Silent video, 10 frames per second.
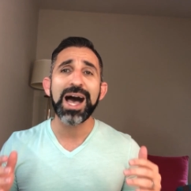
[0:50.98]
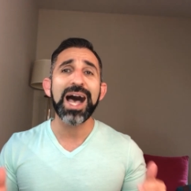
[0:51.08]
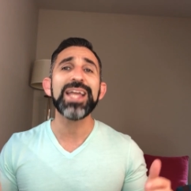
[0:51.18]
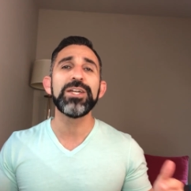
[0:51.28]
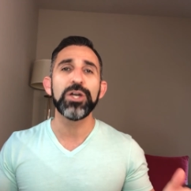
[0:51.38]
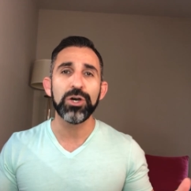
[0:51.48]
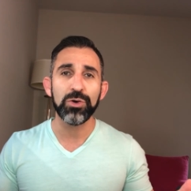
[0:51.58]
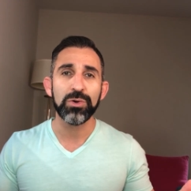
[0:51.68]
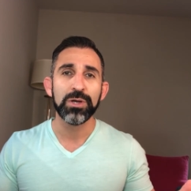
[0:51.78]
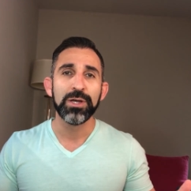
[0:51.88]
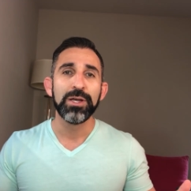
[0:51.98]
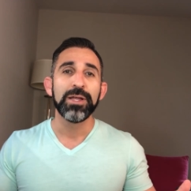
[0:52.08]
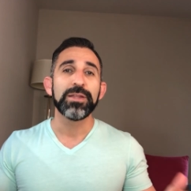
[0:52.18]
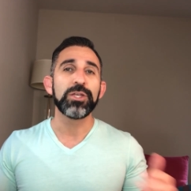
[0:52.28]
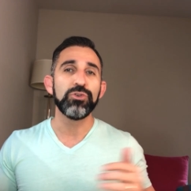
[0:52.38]
I know
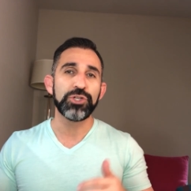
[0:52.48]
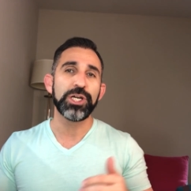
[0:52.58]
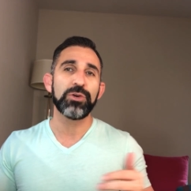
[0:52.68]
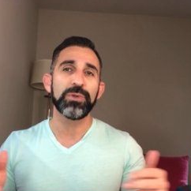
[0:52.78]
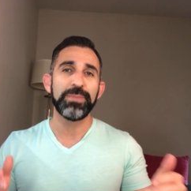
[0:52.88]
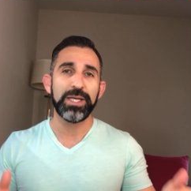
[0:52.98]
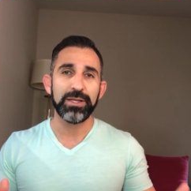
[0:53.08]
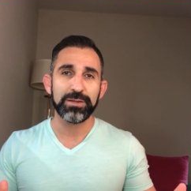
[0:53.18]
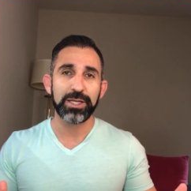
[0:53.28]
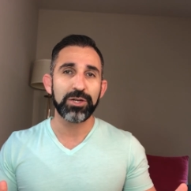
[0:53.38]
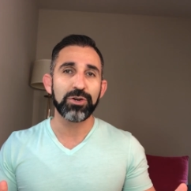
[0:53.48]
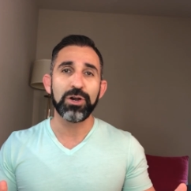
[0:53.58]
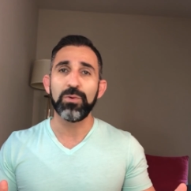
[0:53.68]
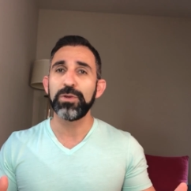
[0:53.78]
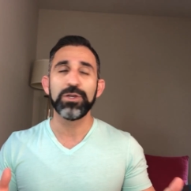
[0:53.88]
that you shared with me that
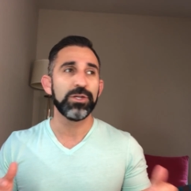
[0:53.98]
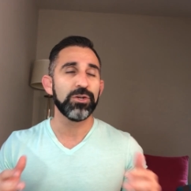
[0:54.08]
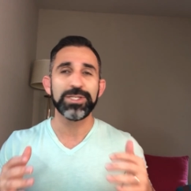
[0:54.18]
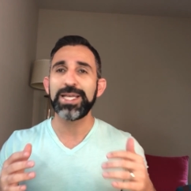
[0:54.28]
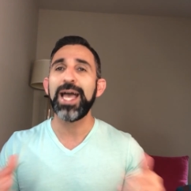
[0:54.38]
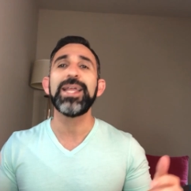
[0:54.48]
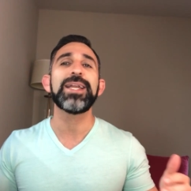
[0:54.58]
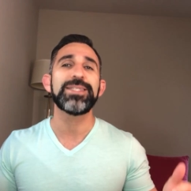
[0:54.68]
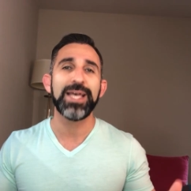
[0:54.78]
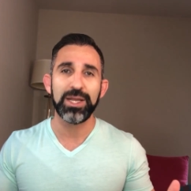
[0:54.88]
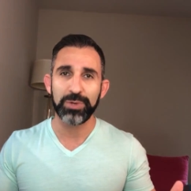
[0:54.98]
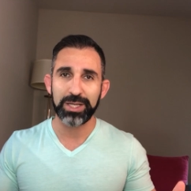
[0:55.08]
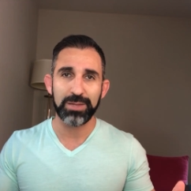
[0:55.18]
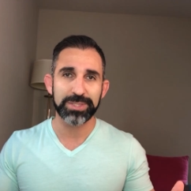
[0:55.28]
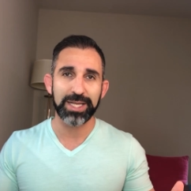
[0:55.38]
you're you're a 10 out of 10 when it
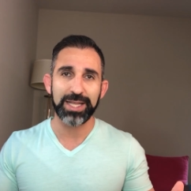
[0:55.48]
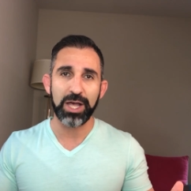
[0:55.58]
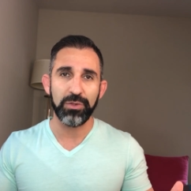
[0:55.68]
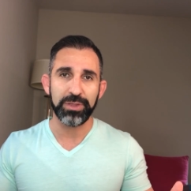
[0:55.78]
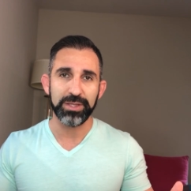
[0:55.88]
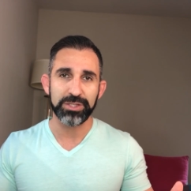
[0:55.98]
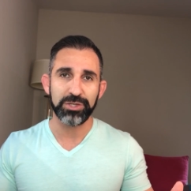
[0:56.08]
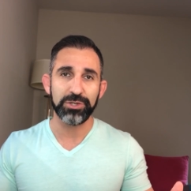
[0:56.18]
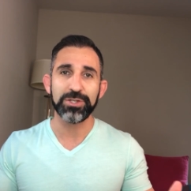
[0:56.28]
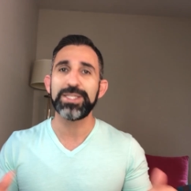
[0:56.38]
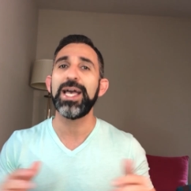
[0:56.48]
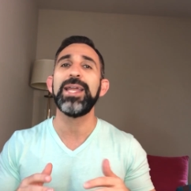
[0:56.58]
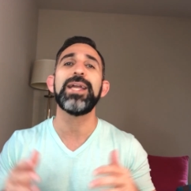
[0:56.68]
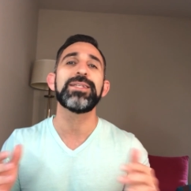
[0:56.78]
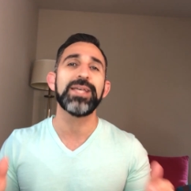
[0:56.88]
comes to getting healthy this year. You're a
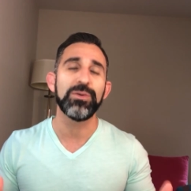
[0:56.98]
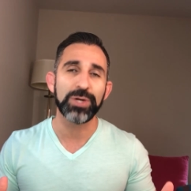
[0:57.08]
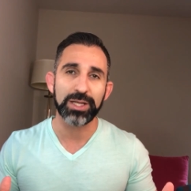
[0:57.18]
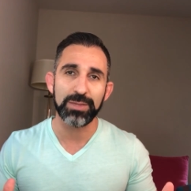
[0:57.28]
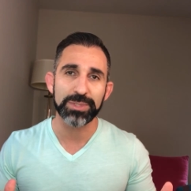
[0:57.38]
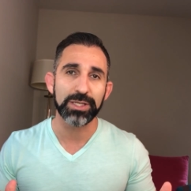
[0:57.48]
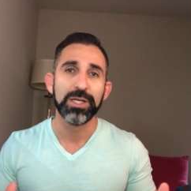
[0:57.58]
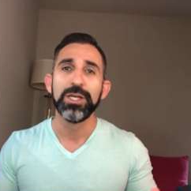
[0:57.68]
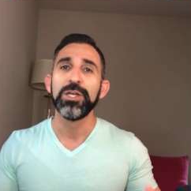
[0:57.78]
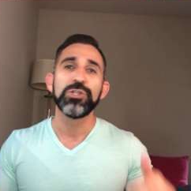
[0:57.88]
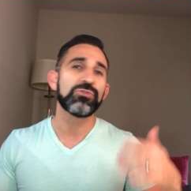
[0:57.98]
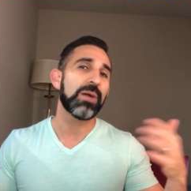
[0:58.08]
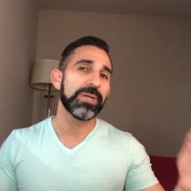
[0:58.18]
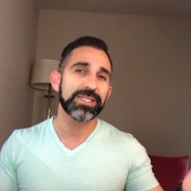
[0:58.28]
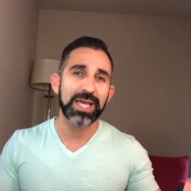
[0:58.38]
10 out of 10 when it comes to
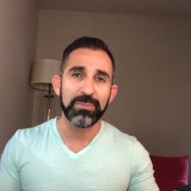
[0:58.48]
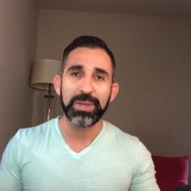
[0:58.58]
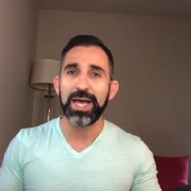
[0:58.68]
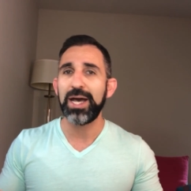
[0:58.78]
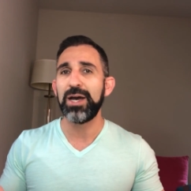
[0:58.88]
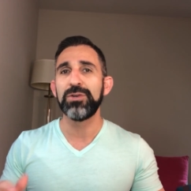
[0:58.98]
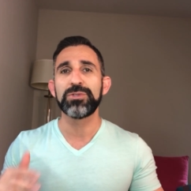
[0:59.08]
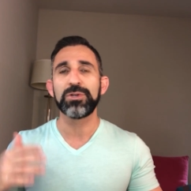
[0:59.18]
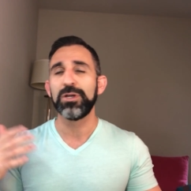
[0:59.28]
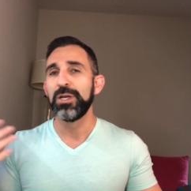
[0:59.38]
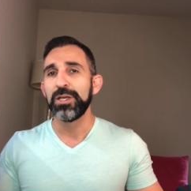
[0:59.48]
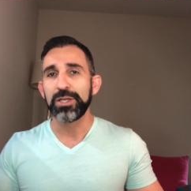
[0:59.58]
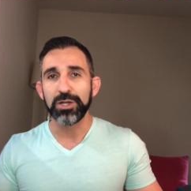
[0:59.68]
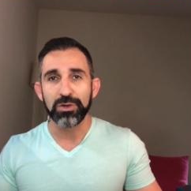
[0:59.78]
dropping 10 pounds or you